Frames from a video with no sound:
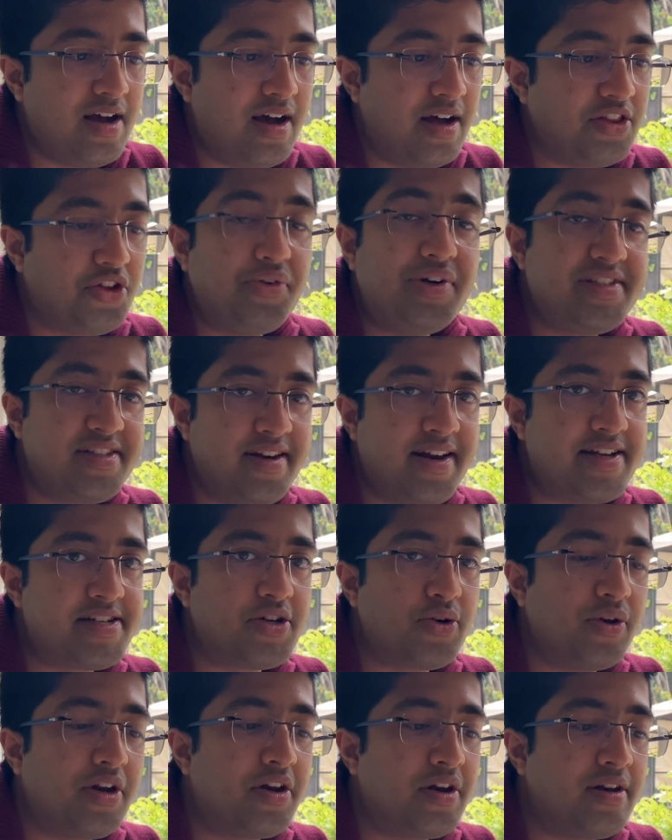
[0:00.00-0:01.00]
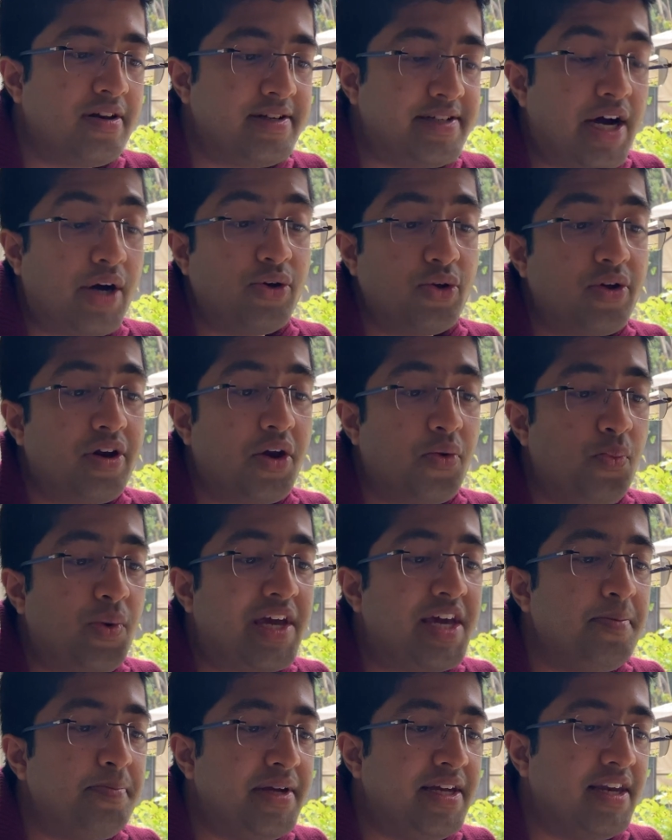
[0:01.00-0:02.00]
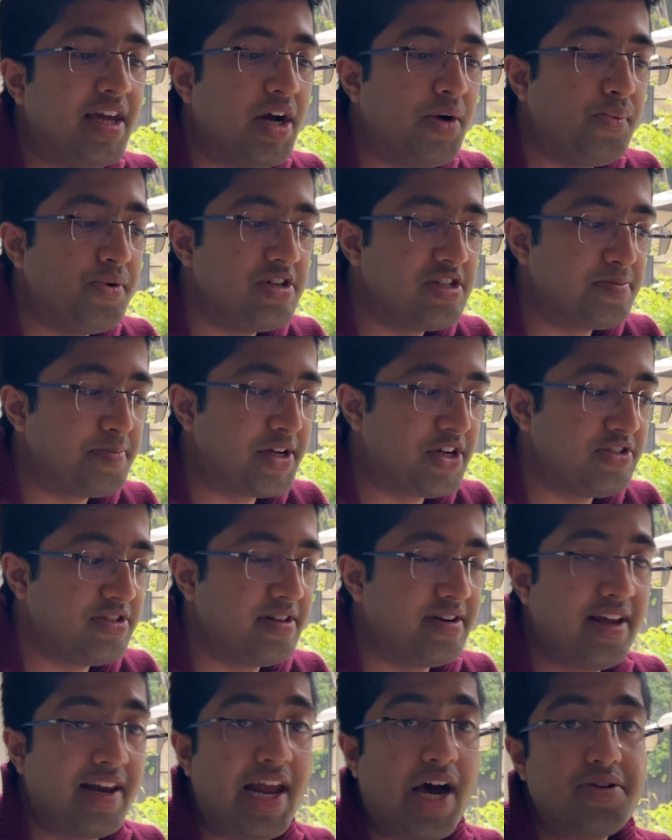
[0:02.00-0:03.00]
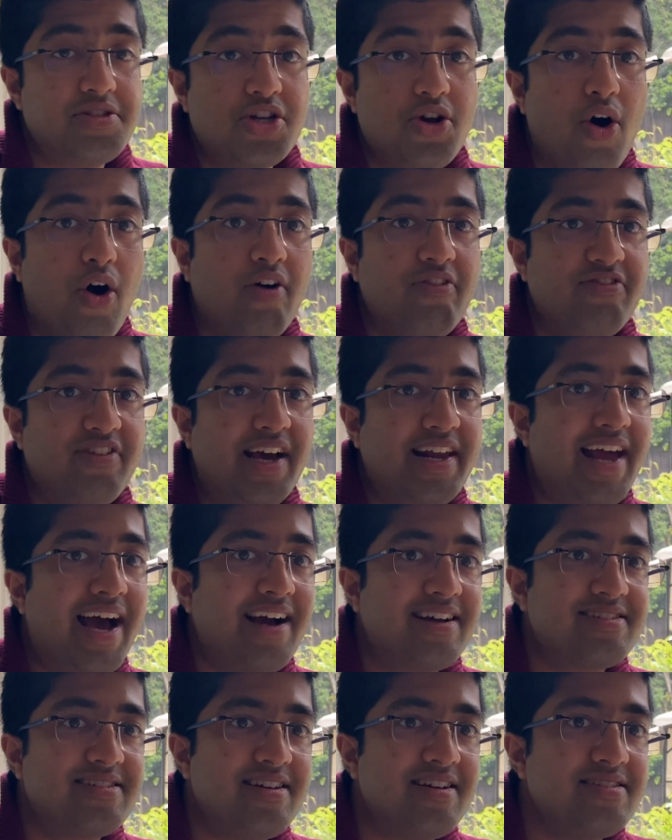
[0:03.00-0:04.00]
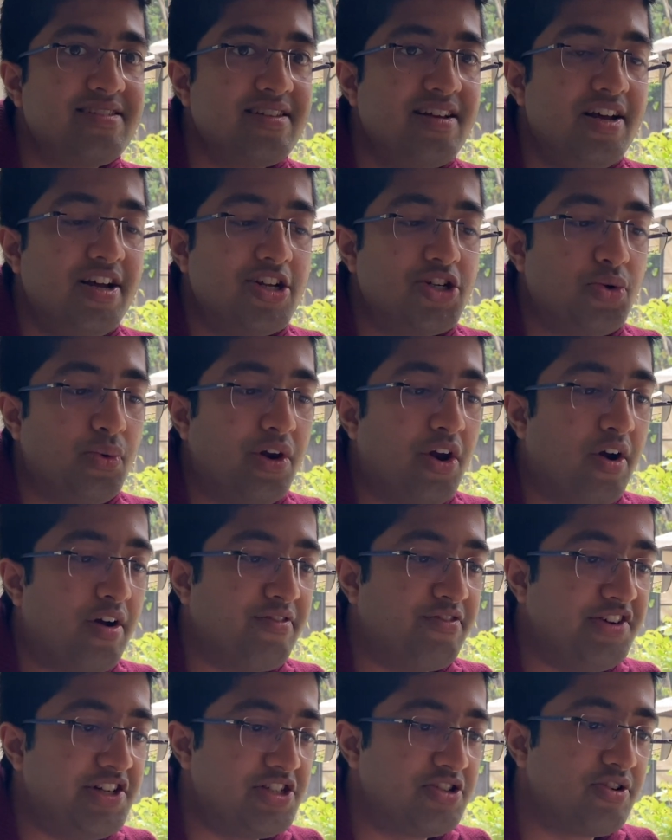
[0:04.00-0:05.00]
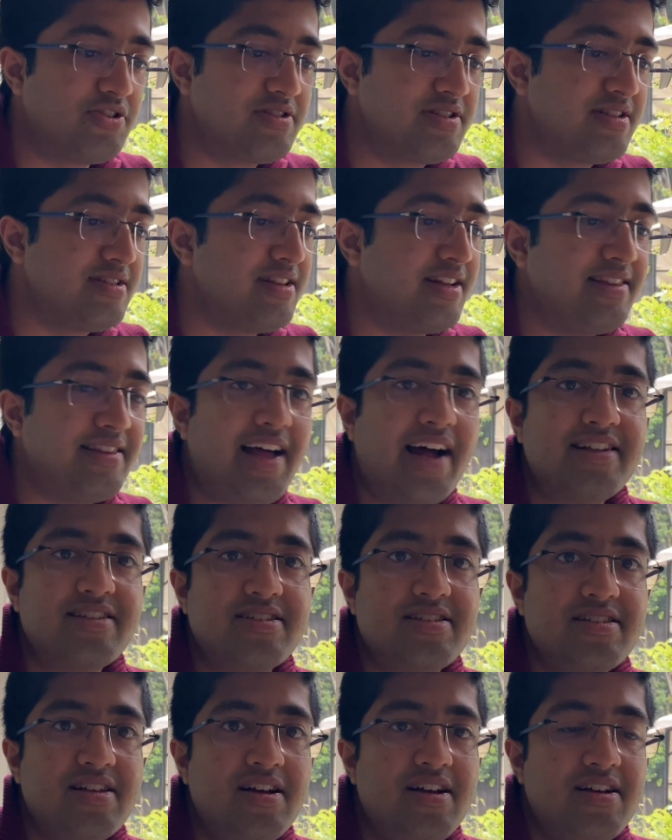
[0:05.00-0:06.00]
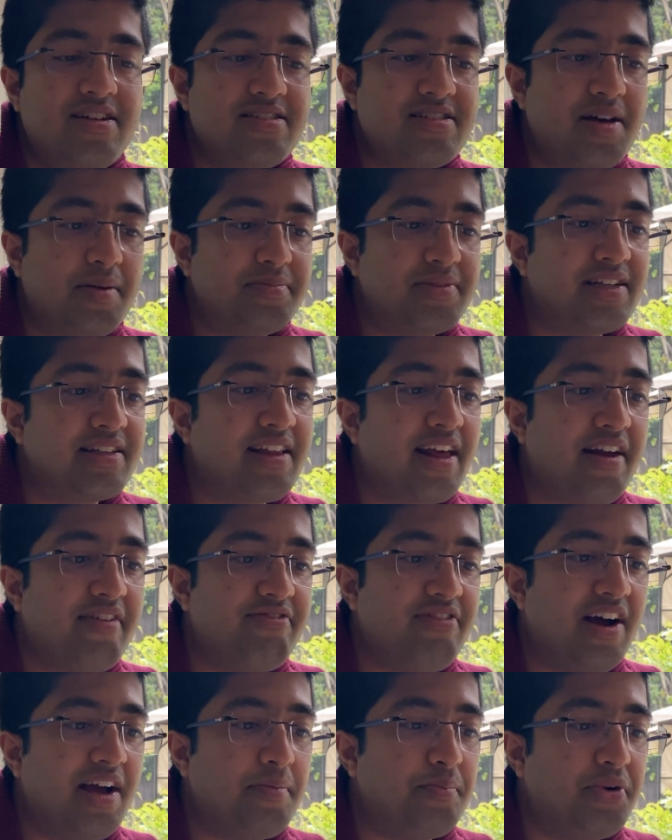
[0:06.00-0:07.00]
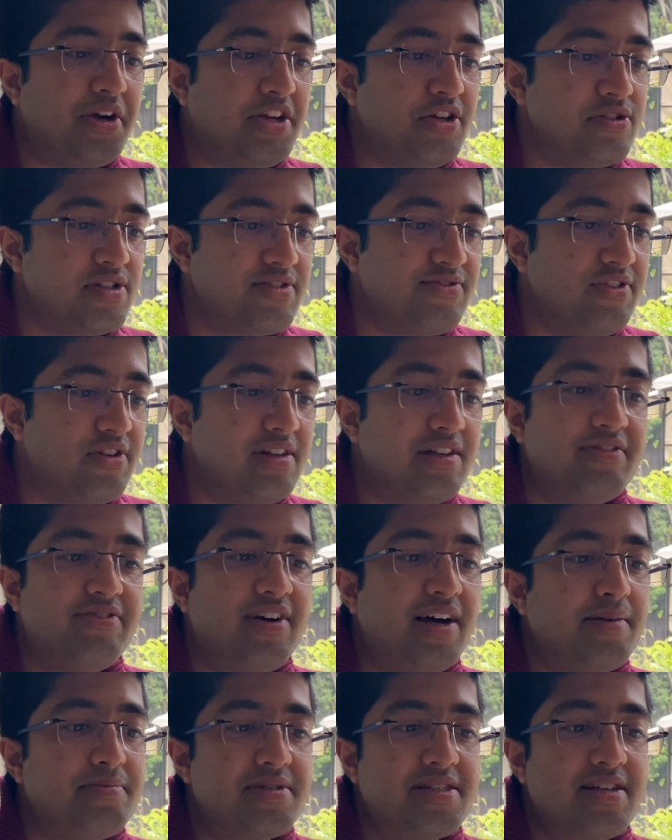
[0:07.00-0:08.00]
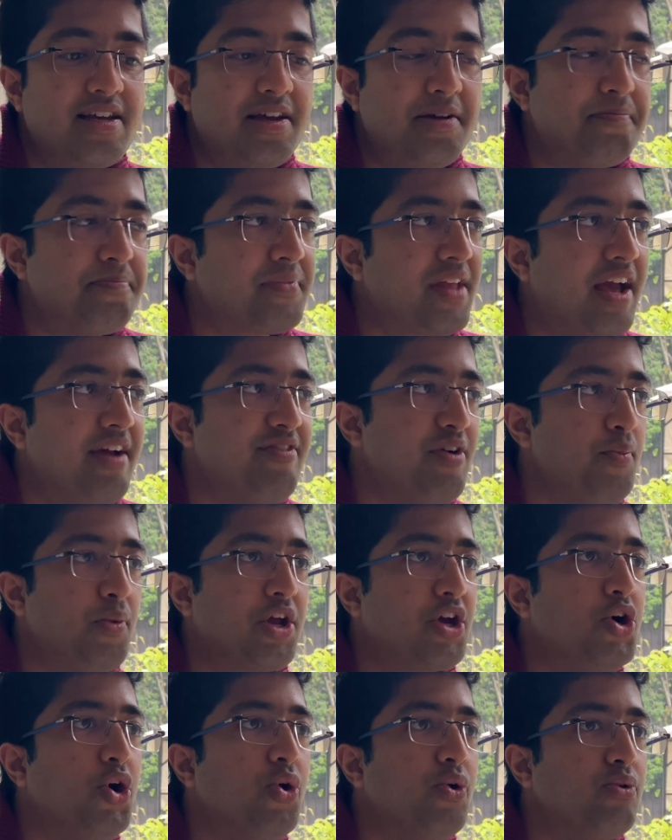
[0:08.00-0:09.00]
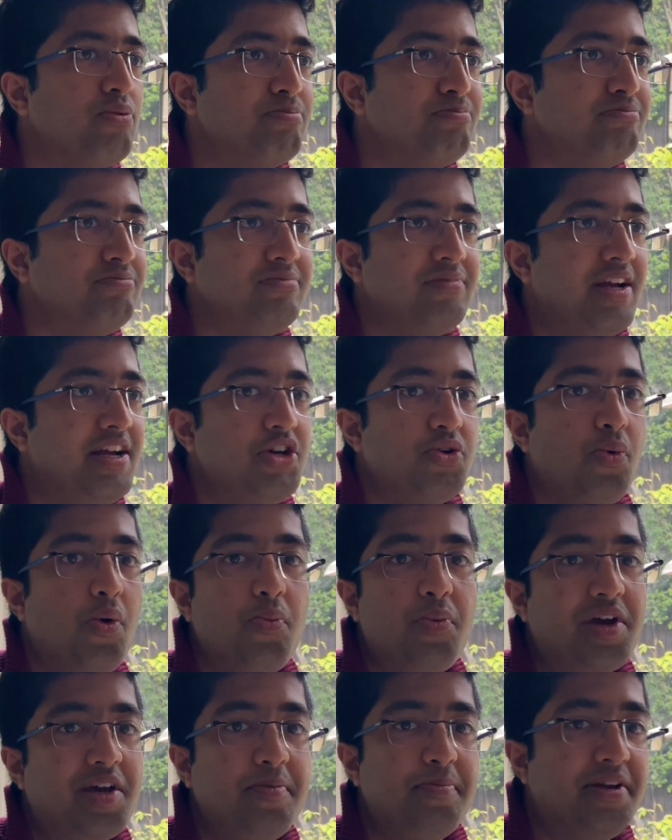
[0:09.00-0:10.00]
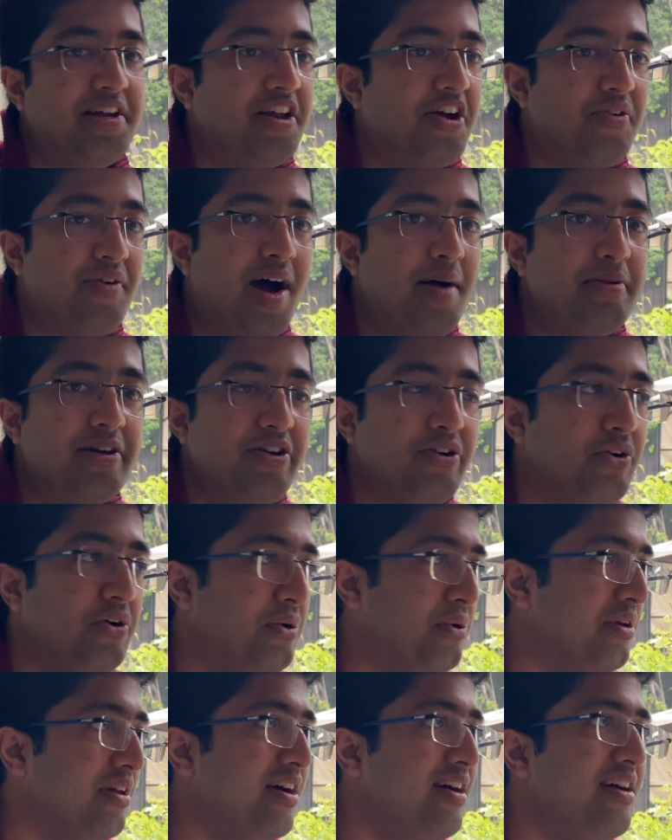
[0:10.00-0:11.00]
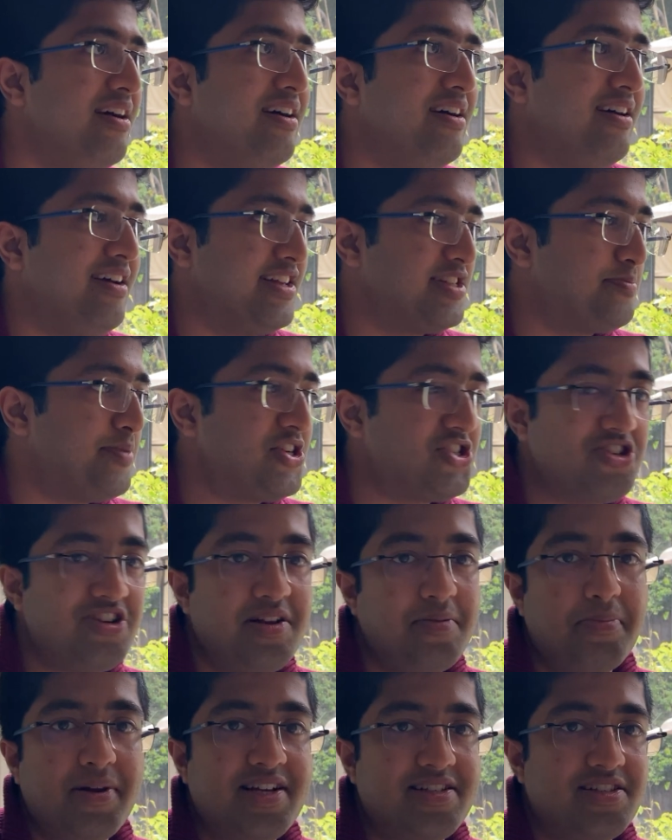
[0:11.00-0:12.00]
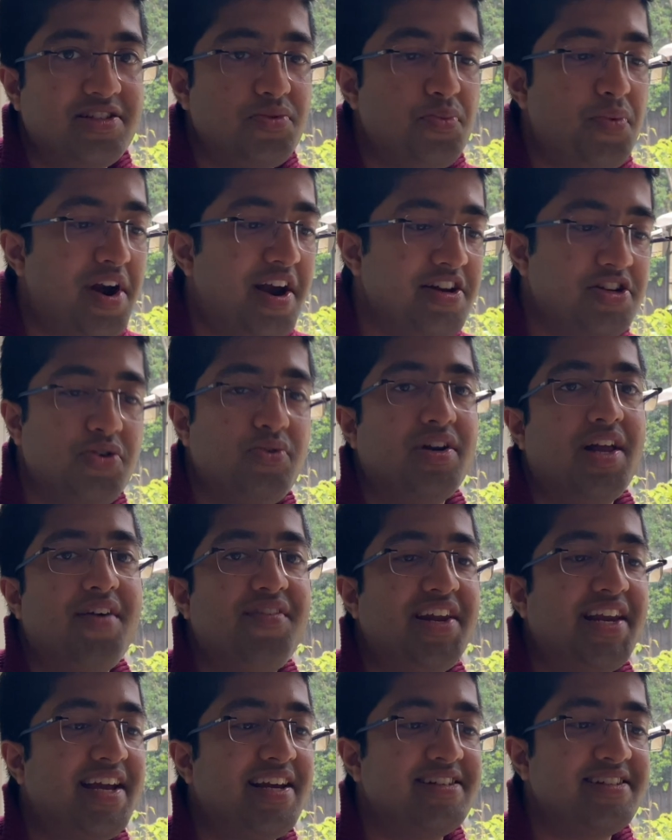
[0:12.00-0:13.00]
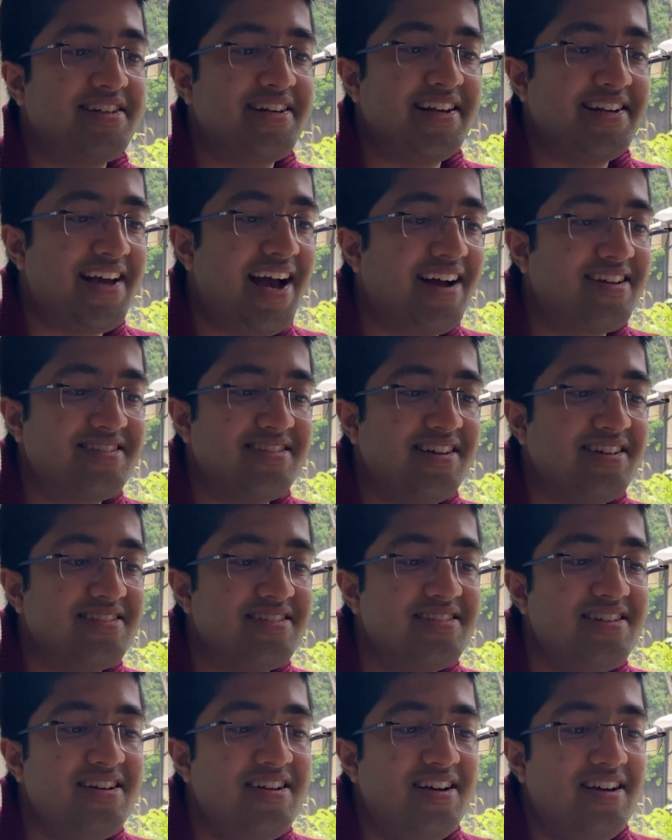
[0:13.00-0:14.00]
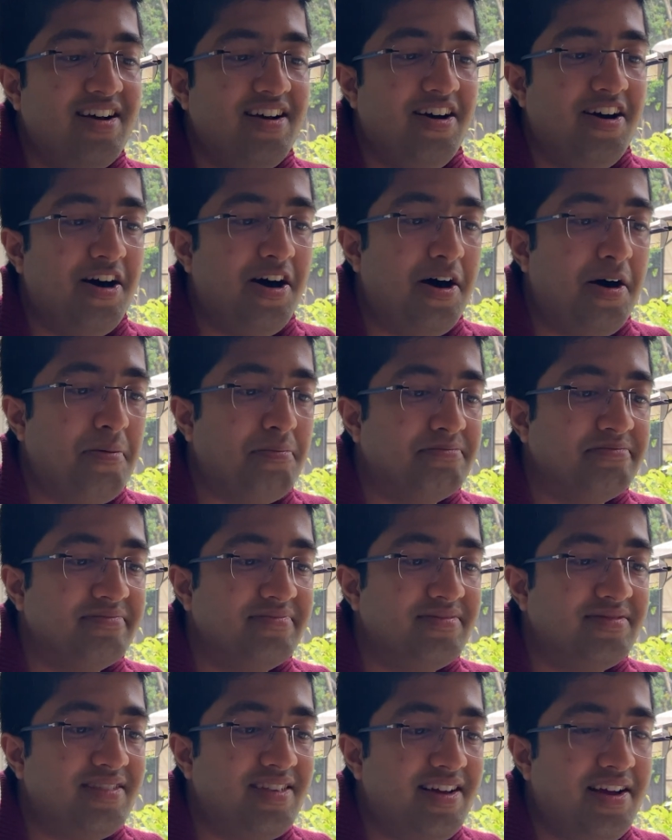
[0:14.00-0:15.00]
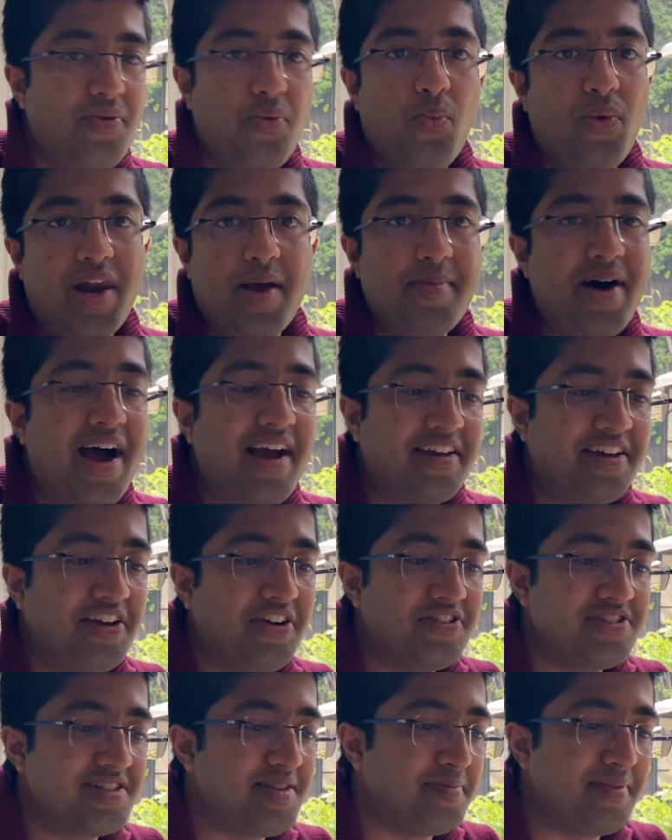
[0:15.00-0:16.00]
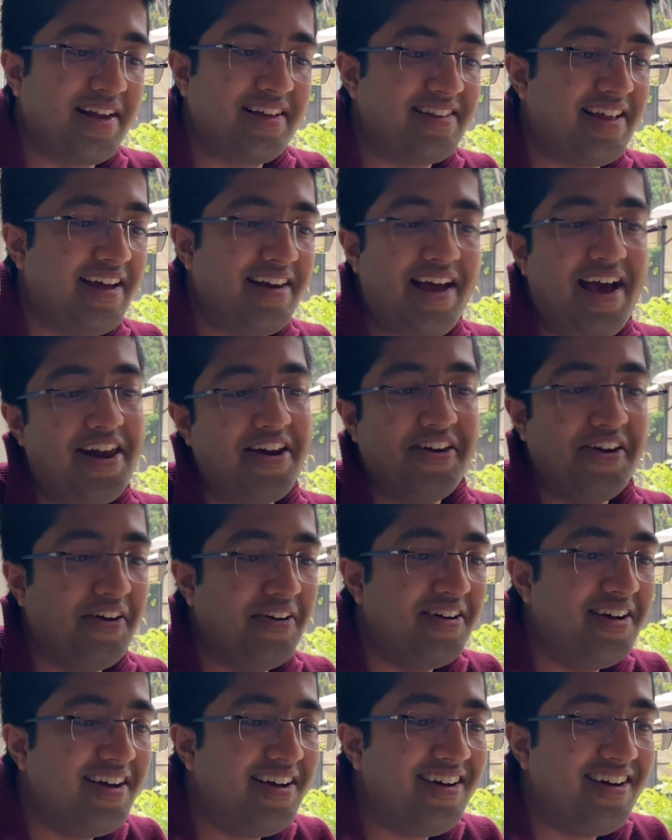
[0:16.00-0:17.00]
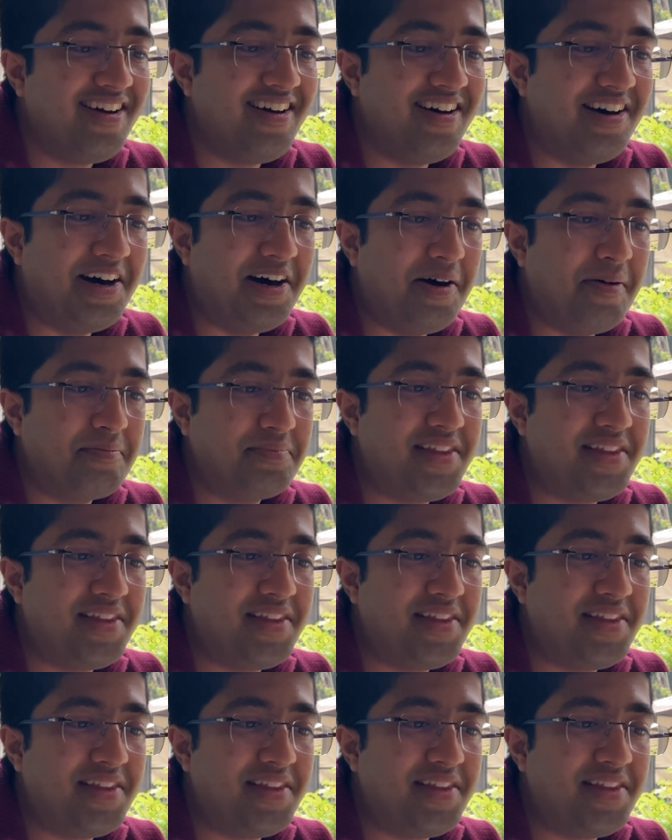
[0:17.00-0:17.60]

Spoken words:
The reason I downloaded Wikipedia was because it allows you offline access to a lot of resources, and that's something that I find pretty useful if I want to go into a Wikipedia rabbit hole, especially in places where I don't have any internet access, when I'm hiking or something like that. I don't know.